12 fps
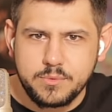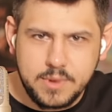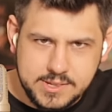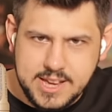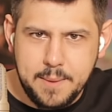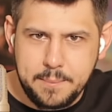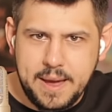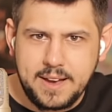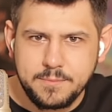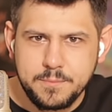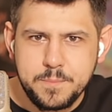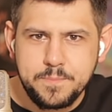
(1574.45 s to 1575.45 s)
his
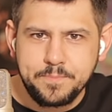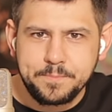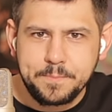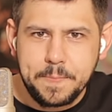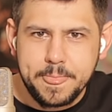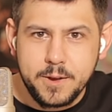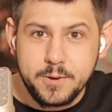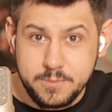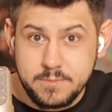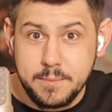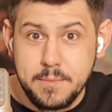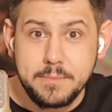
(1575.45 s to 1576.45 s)
campaign,
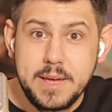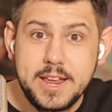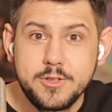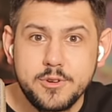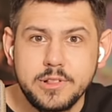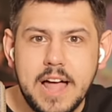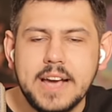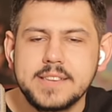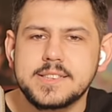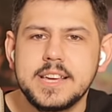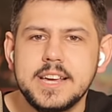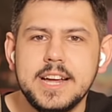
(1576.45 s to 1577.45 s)
among many other lies.